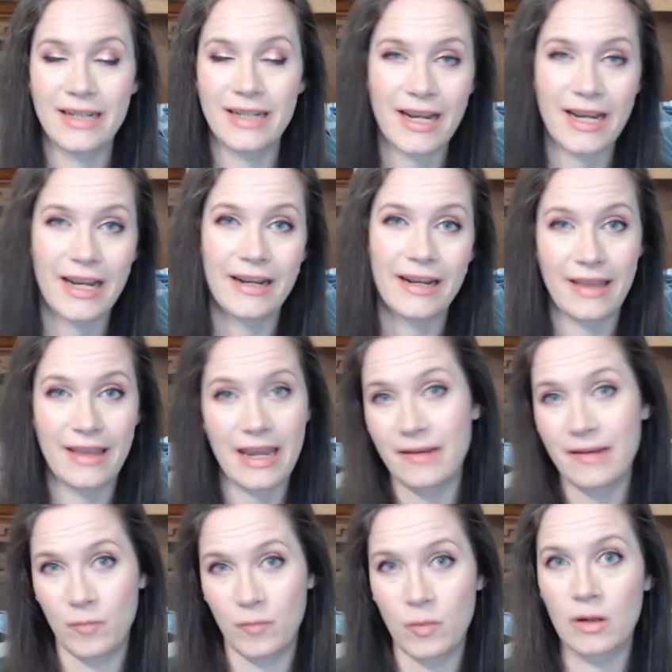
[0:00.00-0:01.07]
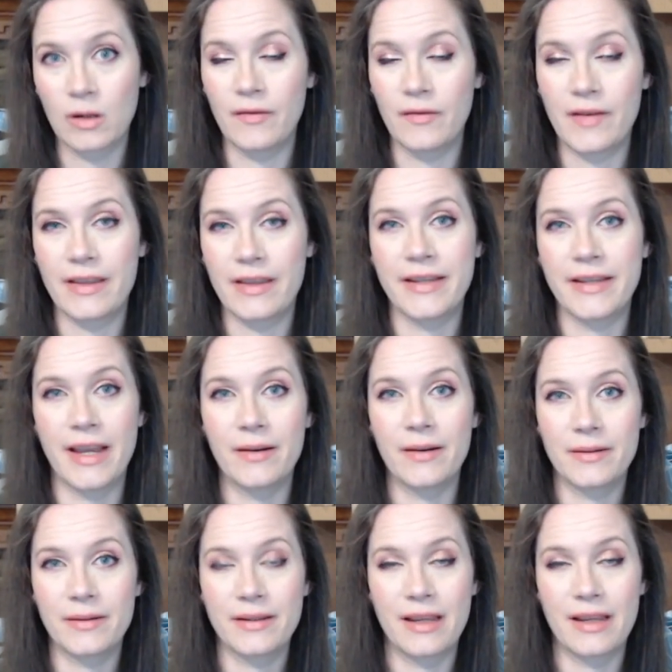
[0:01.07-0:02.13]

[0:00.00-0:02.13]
died and they were living in this house,